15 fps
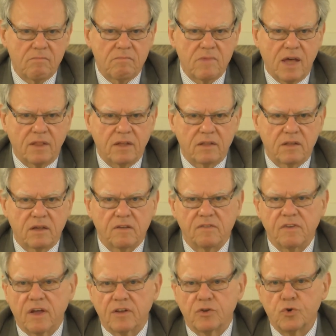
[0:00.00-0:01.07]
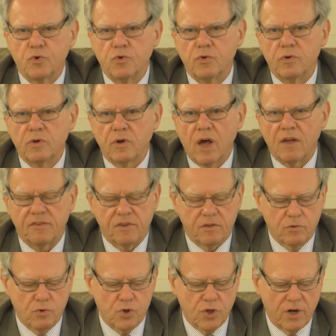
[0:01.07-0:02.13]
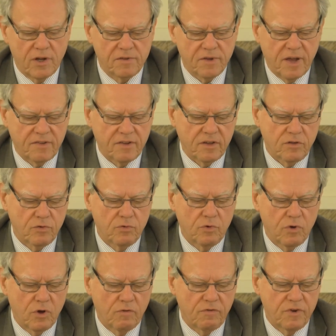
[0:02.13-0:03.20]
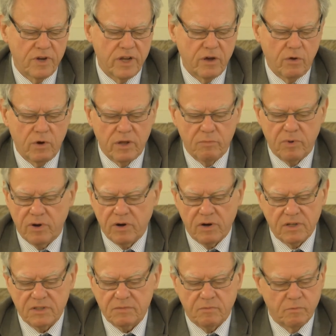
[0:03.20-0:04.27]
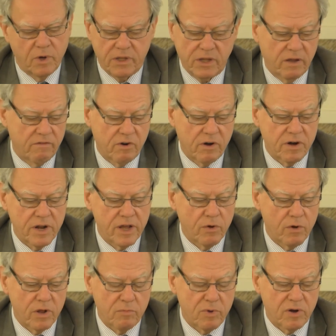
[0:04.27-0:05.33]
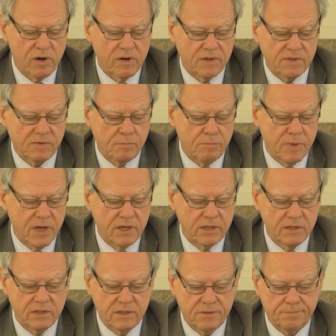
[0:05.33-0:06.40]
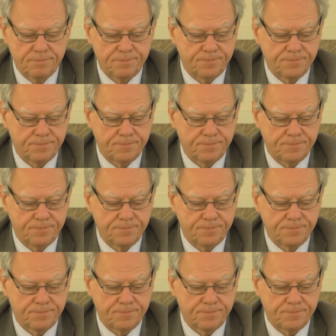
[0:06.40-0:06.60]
that it is a tool, constitutionalism as a tool of neoliberalism, whatever neoliberalism means.